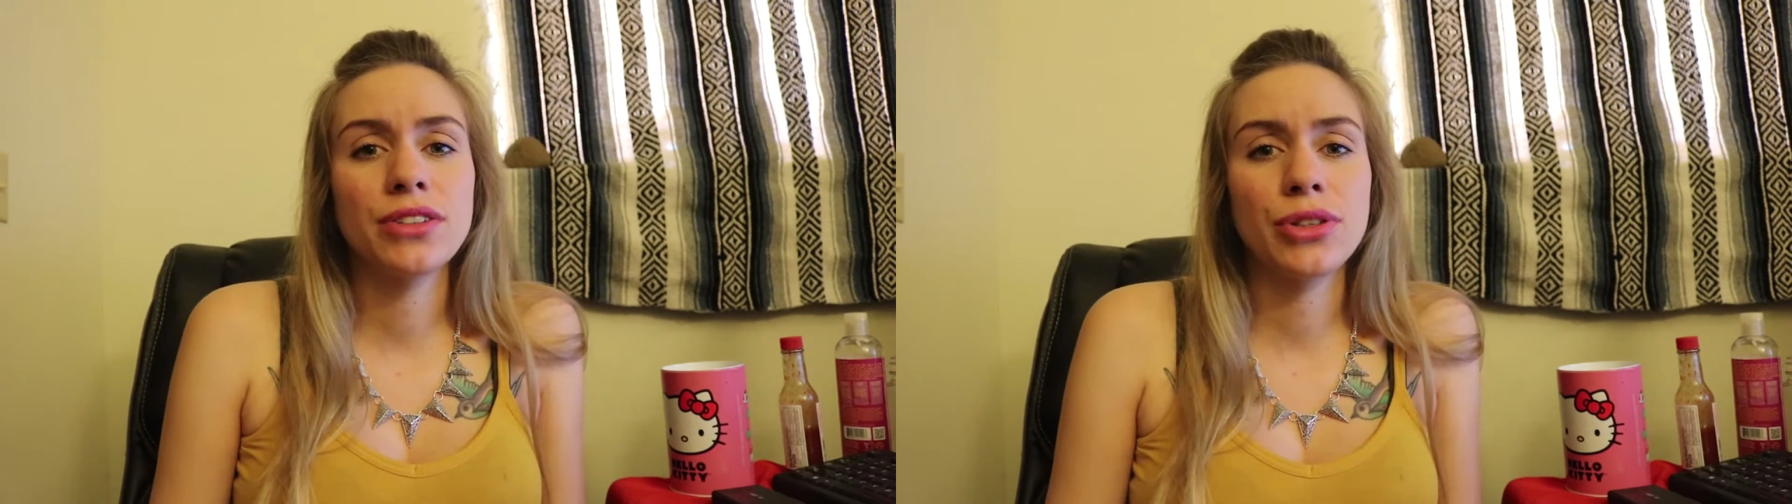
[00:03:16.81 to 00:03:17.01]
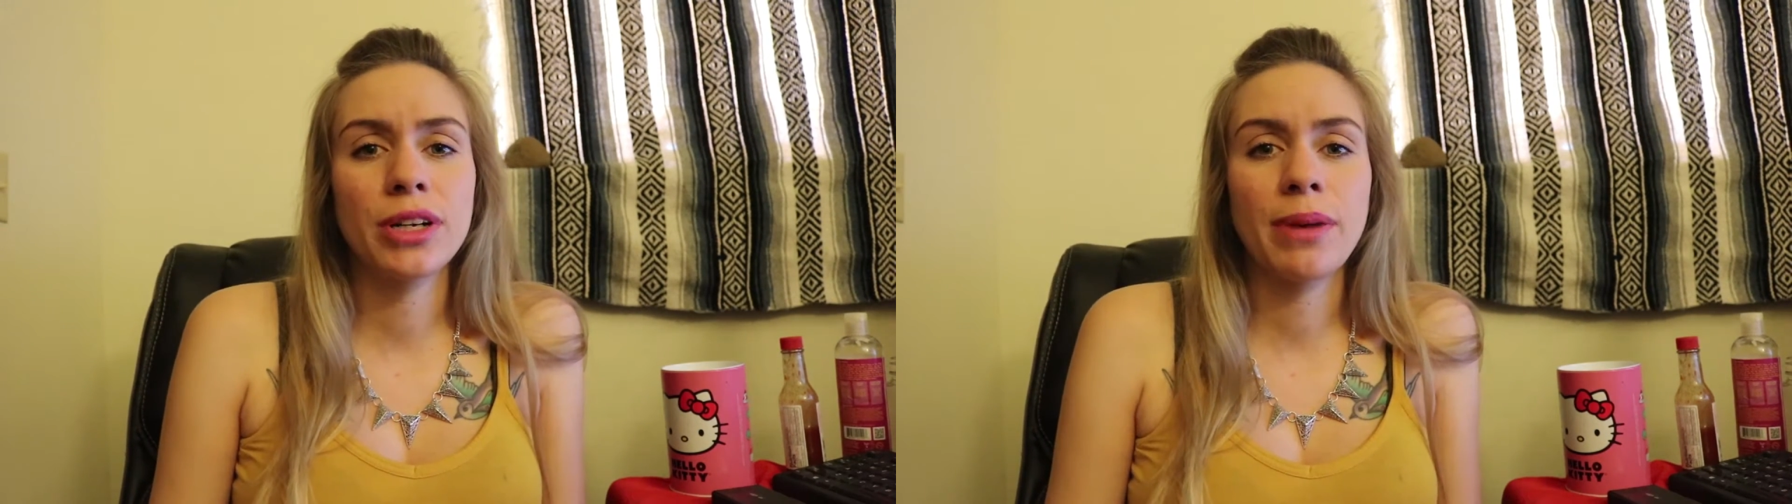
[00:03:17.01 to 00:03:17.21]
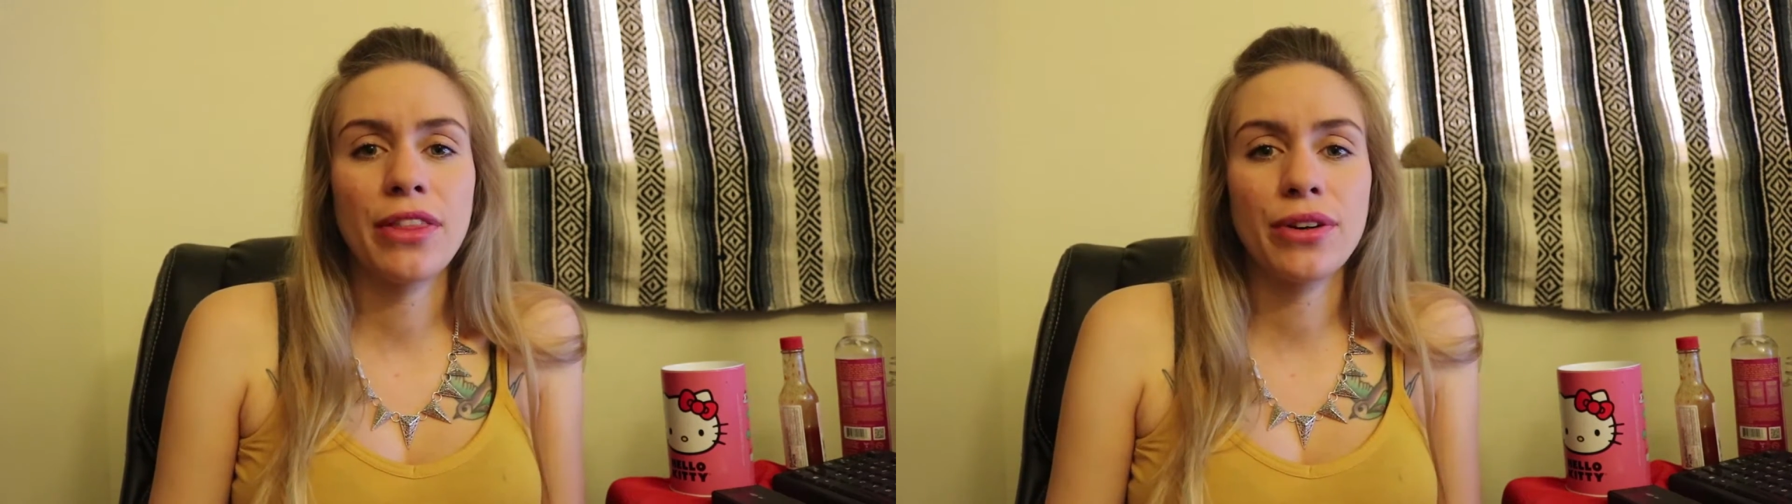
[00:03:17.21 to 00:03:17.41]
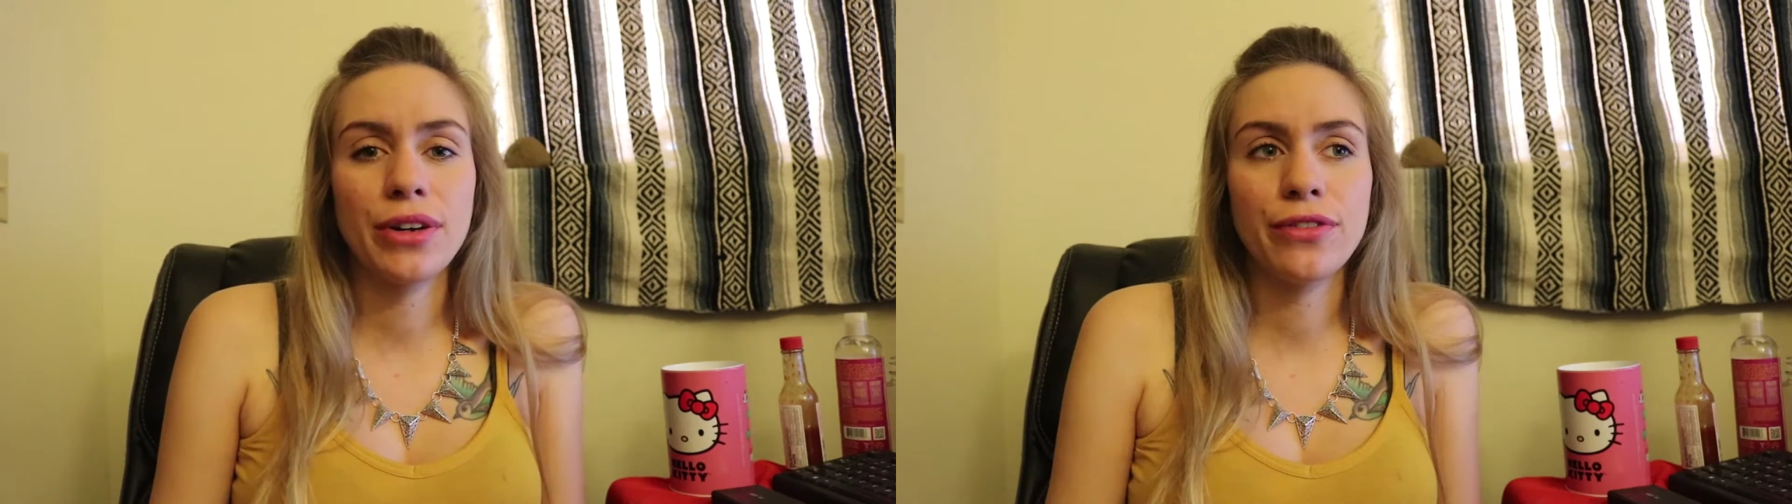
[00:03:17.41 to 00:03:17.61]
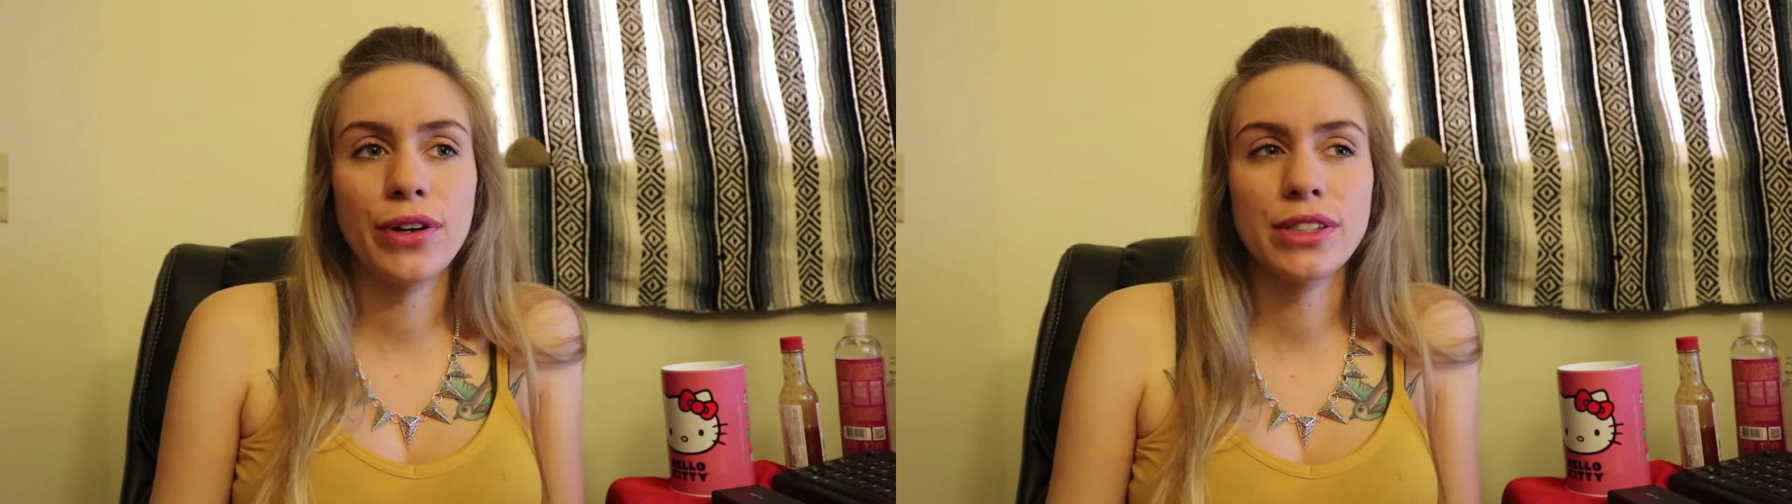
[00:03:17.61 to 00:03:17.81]
during my
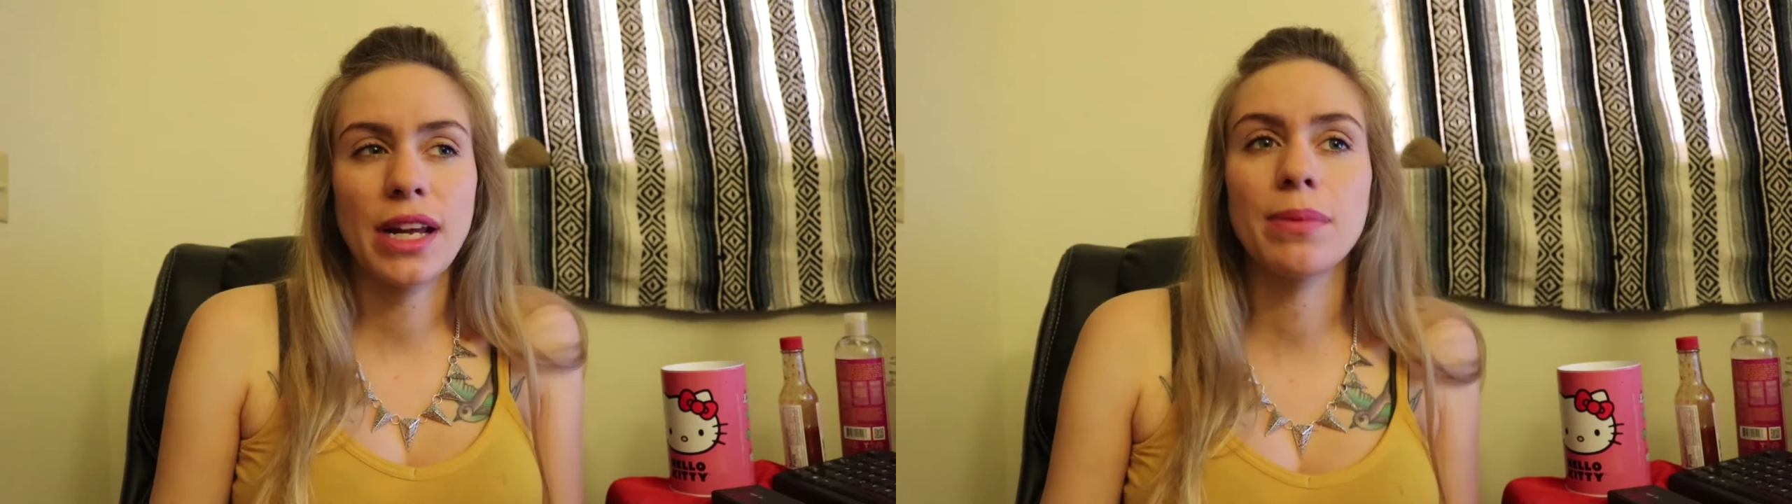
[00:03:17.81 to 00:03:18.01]
31st,